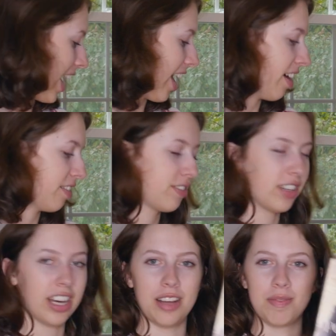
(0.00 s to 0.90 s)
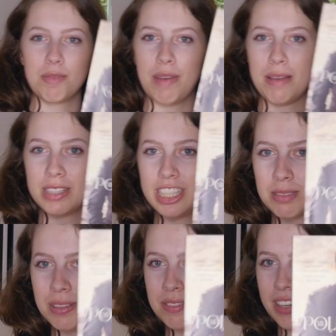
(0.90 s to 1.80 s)
have My
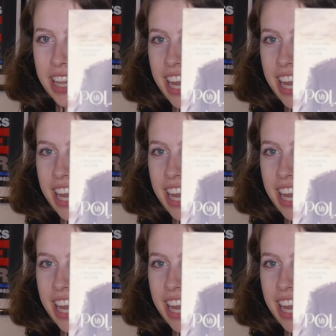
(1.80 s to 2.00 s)
Policeman with